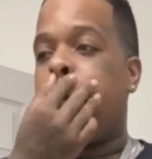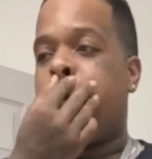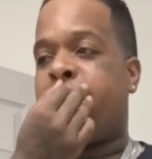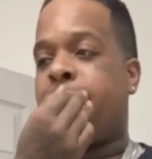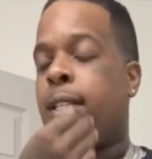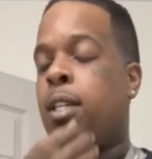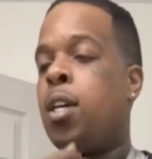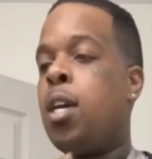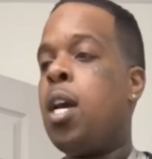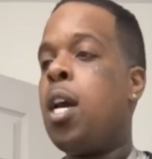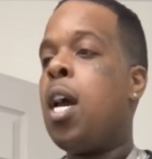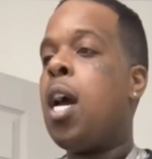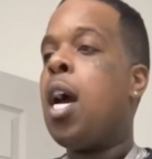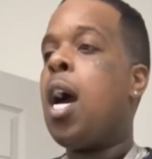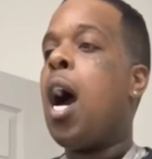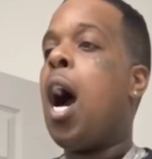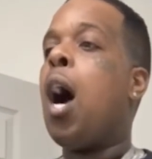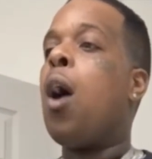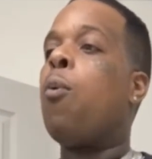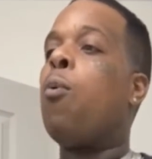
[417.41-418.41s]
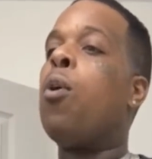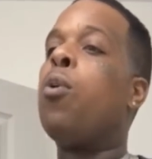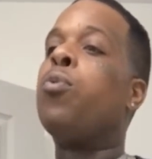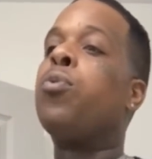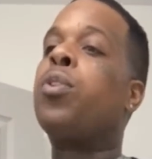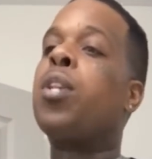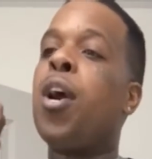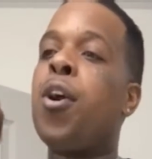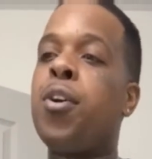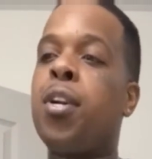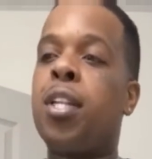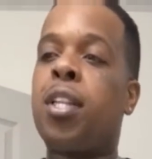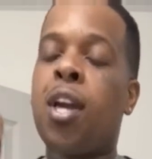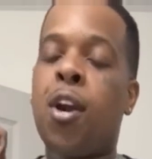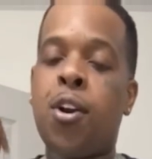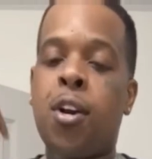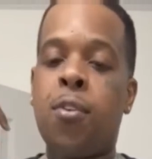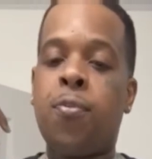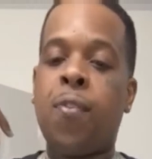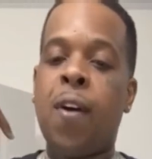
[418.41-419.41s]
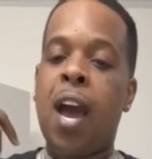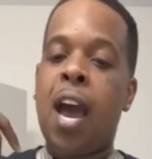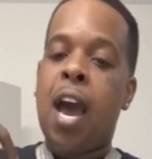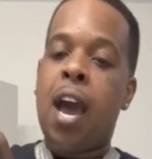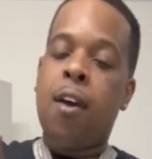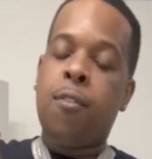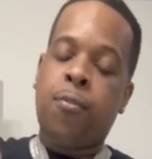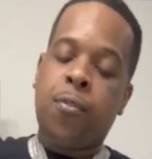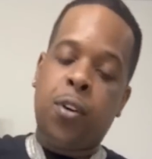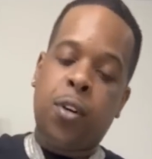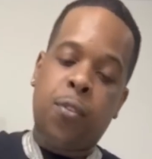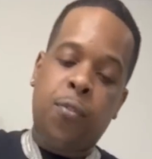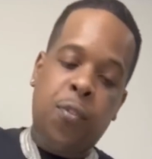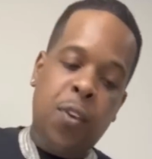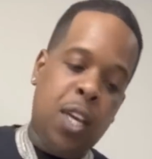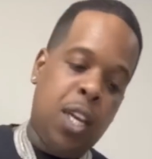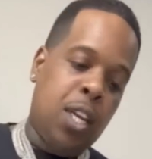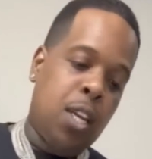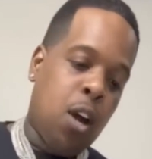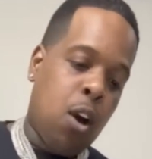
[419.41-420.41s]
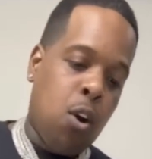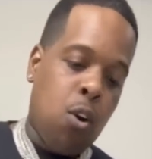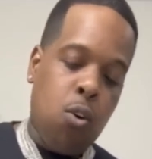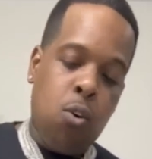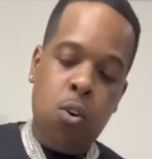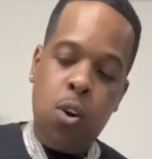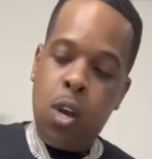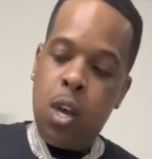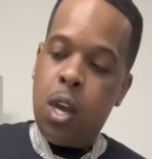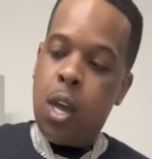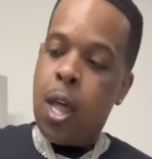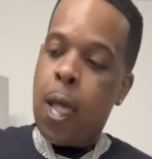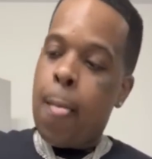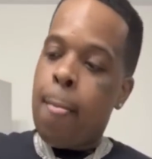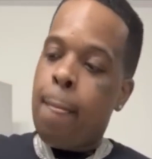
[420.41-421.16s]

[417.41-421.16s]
Listen, I want 30, 35 for the video